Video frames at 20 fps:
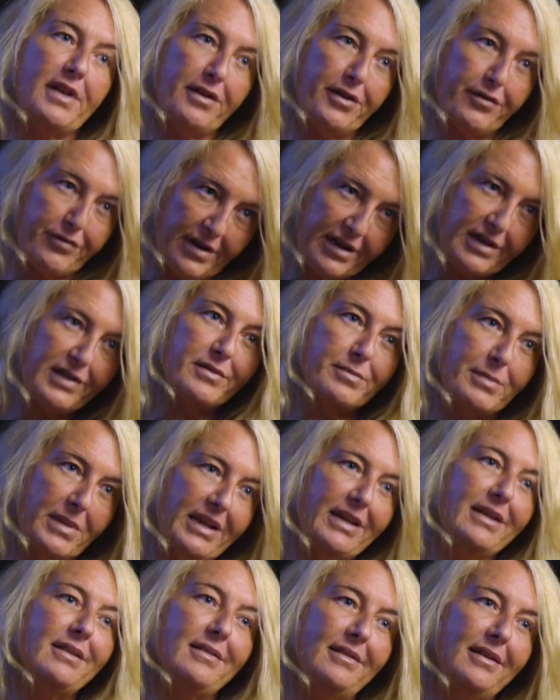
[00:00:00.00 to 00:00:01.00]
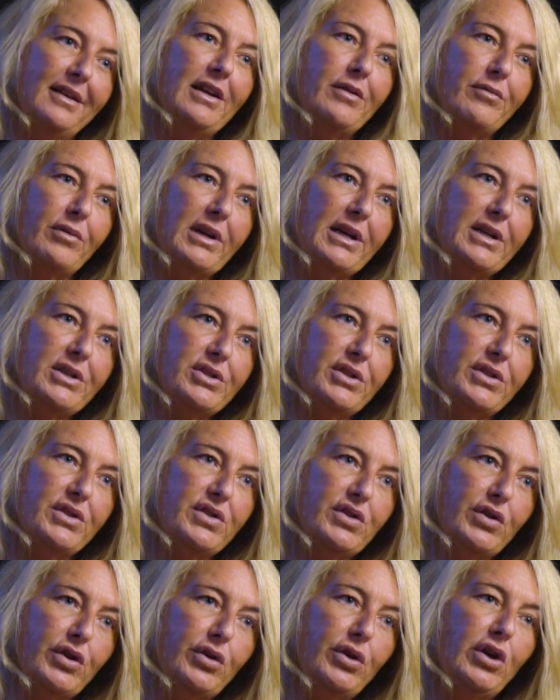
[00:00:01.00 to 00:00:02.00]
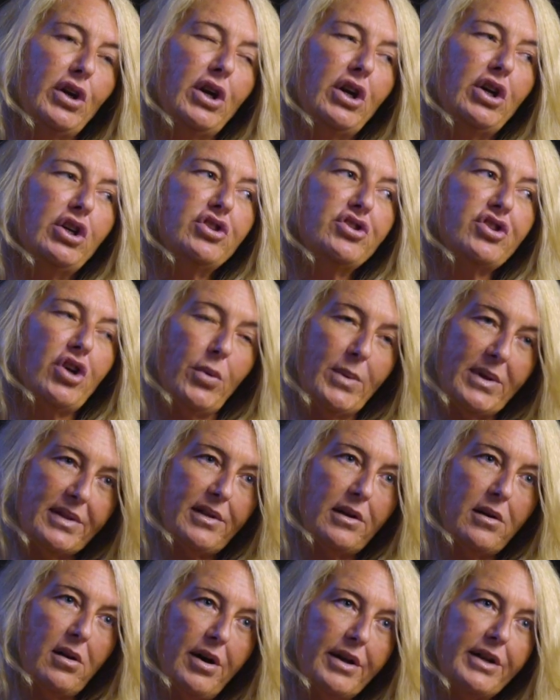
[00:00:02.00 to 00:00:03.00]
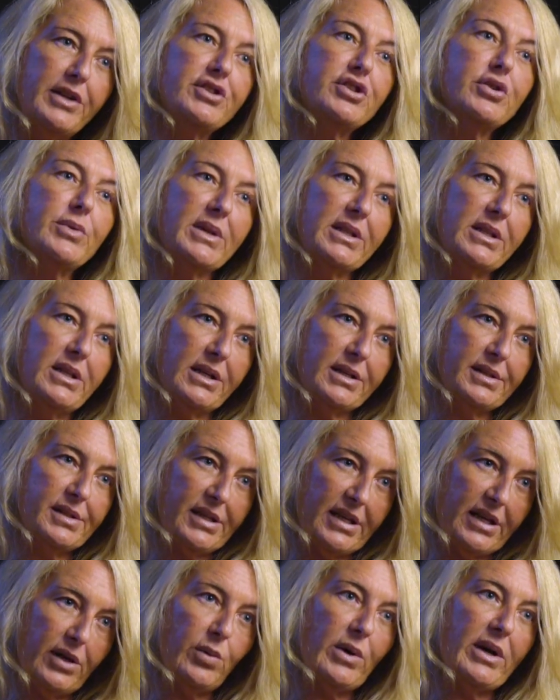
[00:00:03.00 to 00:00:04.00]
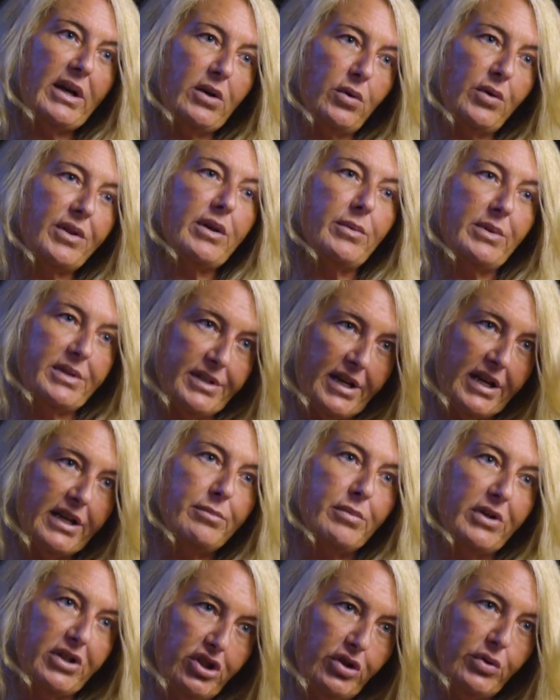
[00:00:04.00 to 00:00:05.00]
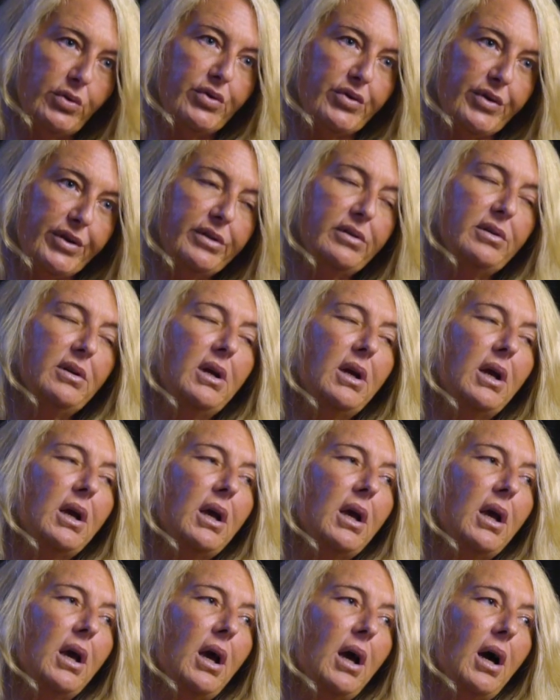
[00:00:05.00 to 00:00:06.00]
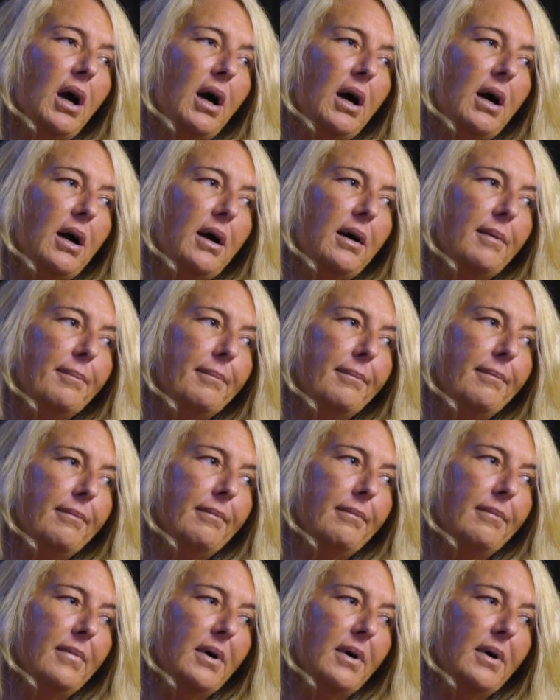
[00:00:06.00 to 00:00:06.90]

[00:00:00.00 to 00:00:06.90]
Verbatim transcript: they threatened me in relation to towing the line and doing things their way, or they would take my children. Um,